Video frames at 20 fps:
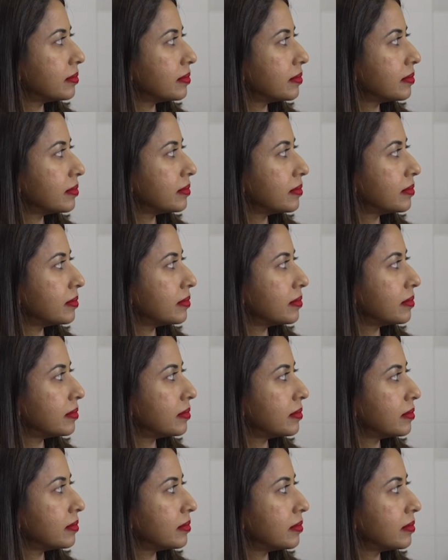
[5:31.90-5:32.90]

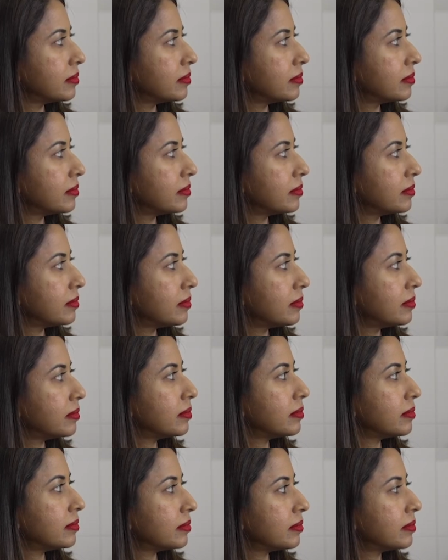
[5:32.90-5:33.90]

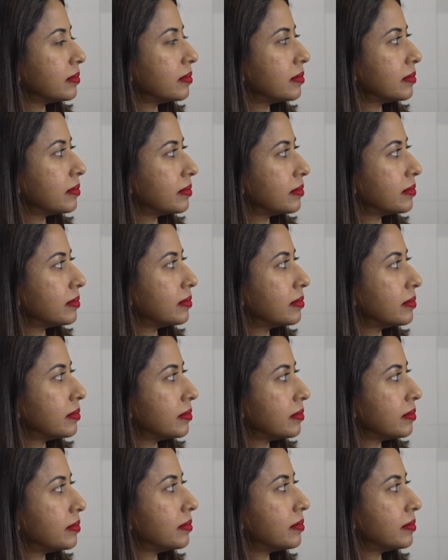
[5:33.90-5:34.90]

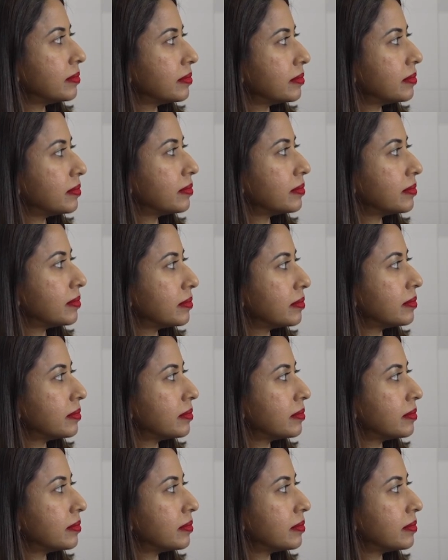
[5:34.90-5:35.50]
(not speaking)